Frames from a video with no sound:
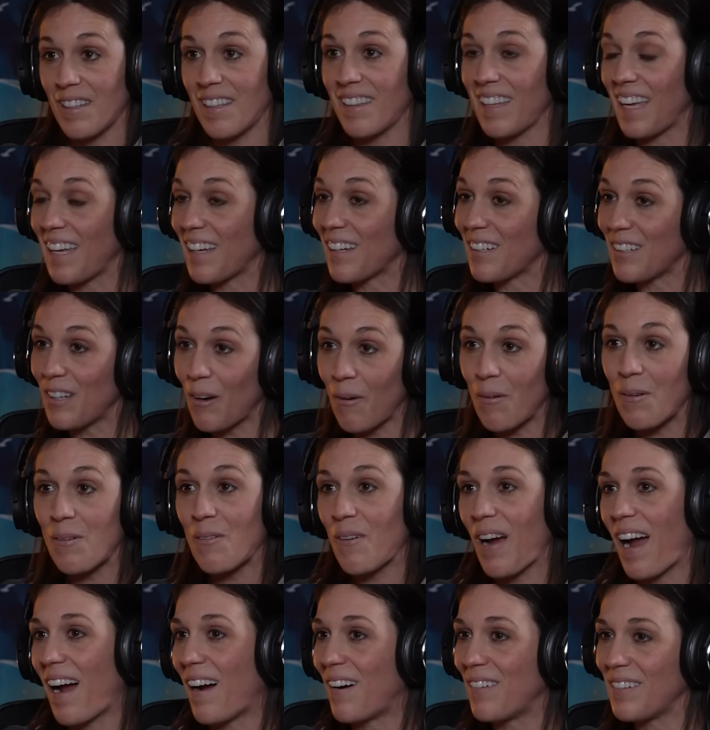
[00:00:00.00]
that they could go
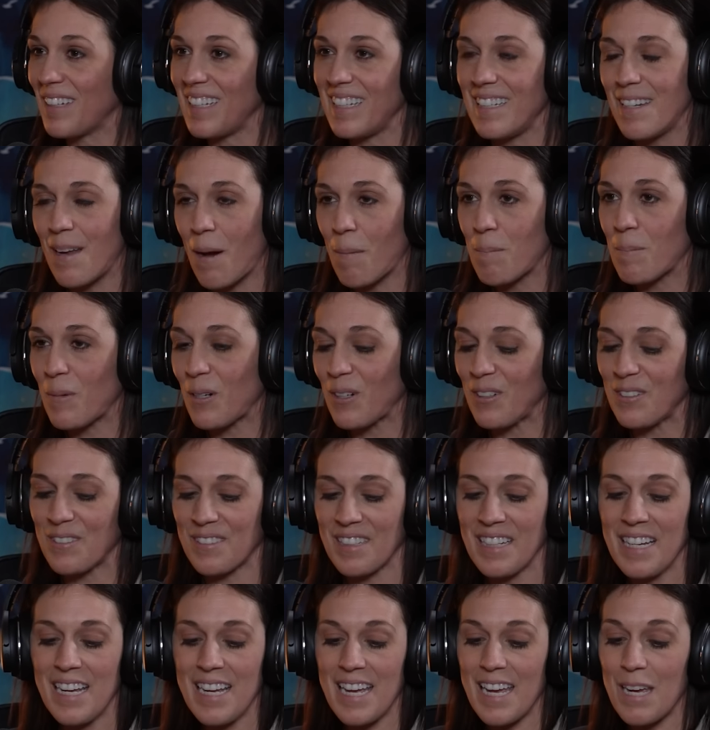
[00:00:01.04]
around in numbers.
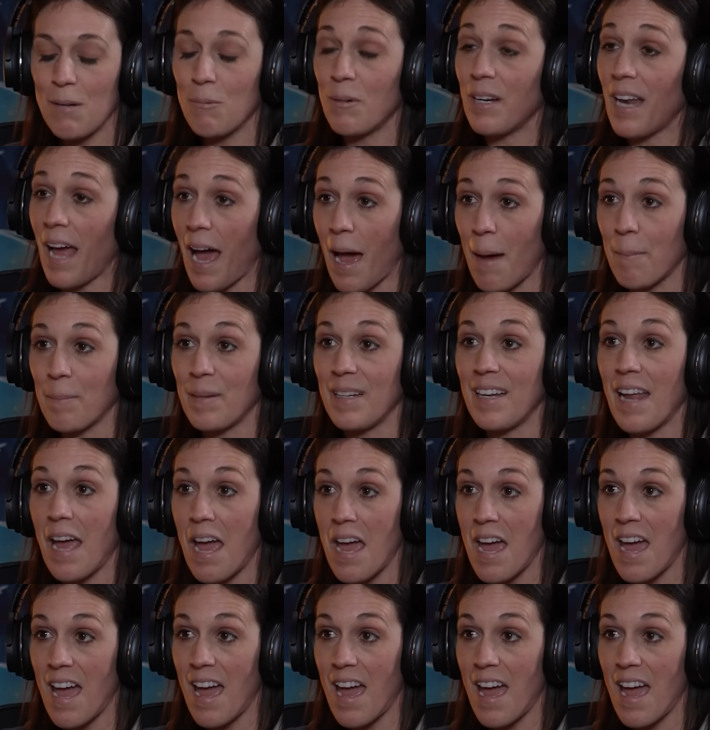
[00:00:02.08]
It would happen